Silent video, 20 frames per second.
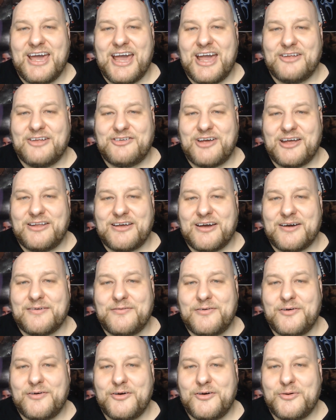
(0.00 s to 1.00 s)
And
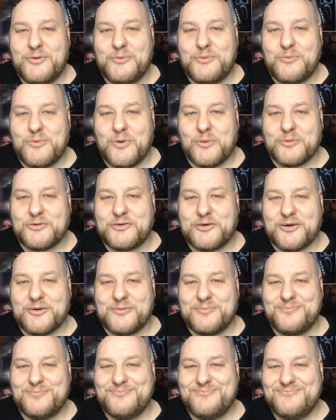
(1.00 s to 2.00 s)
JDev will return.